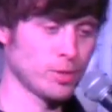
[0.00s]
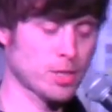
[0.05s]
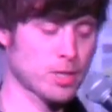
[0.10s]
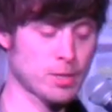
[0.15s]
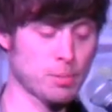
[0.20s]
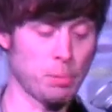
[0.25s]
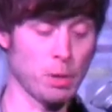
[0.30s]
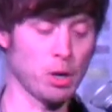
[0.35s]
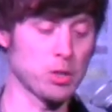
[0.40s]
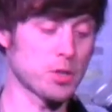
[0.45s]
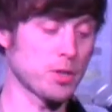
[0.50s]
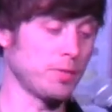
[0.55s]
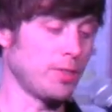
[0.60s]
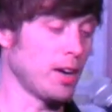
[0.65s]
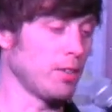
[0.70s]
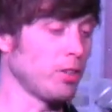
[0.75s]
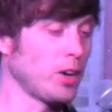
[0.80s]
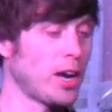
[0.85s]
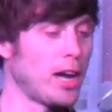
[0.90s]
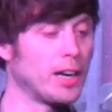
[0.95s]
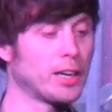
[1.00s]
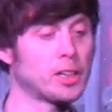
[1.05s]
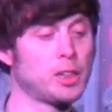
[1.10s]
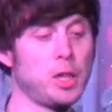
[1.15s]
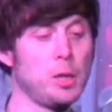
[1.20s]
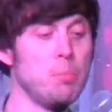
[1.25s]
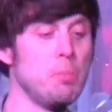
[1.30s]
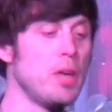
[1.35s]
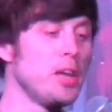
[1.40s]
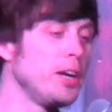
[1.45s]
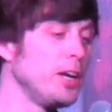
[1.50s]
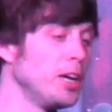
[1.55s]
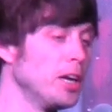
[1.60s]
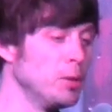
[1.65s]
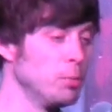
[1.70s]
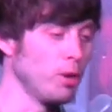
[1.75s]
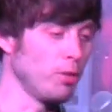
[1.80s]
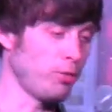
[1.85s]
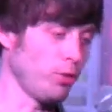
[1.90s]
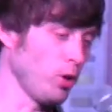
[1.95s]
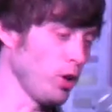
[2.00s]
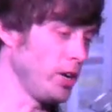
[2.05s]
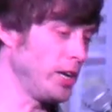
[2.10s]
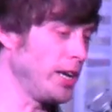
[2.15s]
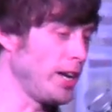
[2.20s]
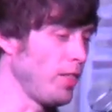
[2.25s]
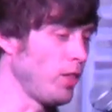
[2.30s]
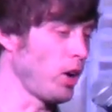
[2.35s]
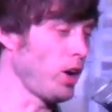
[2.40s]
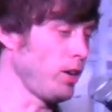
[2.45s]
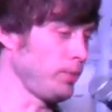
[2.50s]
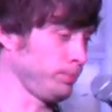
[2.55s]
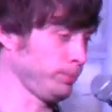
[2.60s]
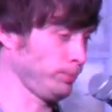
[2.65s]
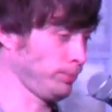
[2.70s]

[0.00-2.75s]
Suppose you've never had chlamydia before either.